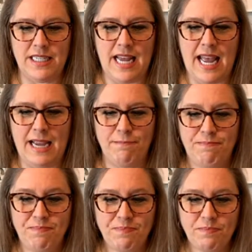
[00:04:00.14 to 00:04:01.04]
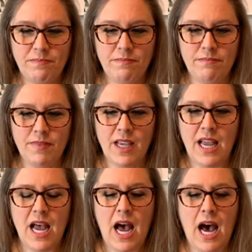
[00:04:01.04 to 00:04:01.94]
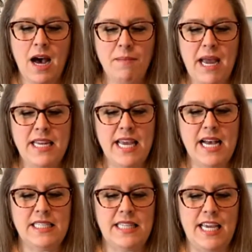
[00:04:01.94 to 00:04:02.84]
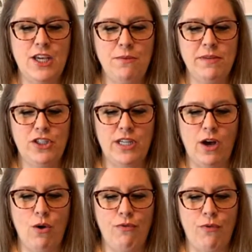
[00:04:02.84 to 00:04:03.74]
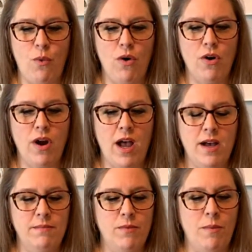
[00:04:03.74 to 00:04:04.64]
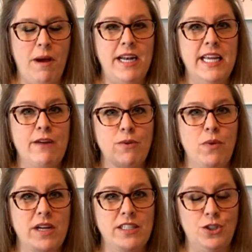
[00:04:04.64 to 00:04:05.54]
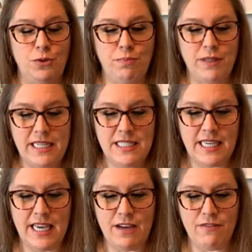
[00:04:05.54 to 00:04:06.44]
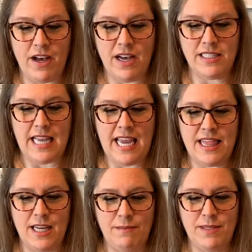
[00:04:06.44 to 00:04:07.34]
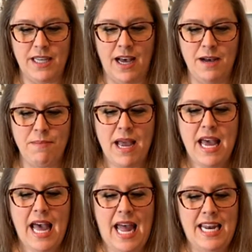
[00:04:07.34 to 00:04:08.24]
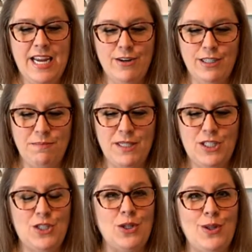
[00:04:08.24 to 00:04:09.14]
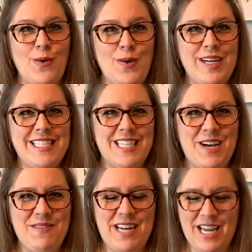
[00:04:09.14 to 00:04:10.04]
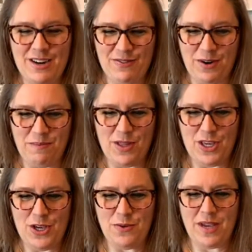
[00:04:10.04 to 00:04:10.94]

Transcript: today. Um, and yes, thank you, Michelle, for um, reminding everyone to please give us a thumbs up. And here's Miss Dolores coming in from the